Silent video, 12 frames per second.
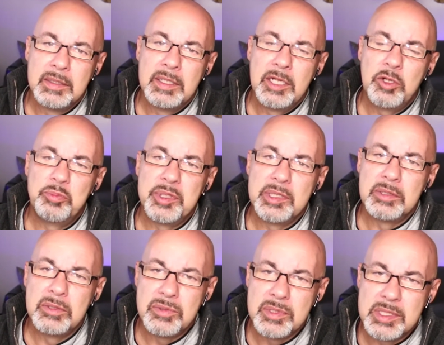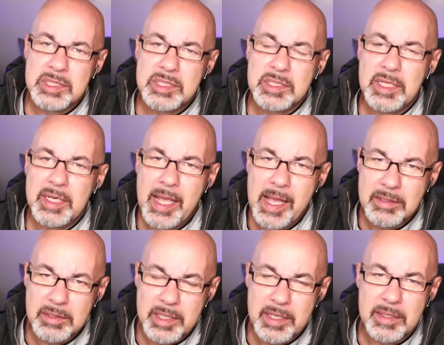helping Lewis, an
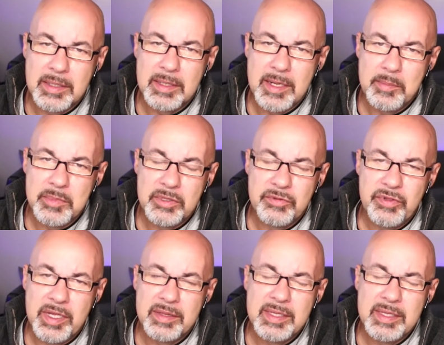Anglican, that come to the faith.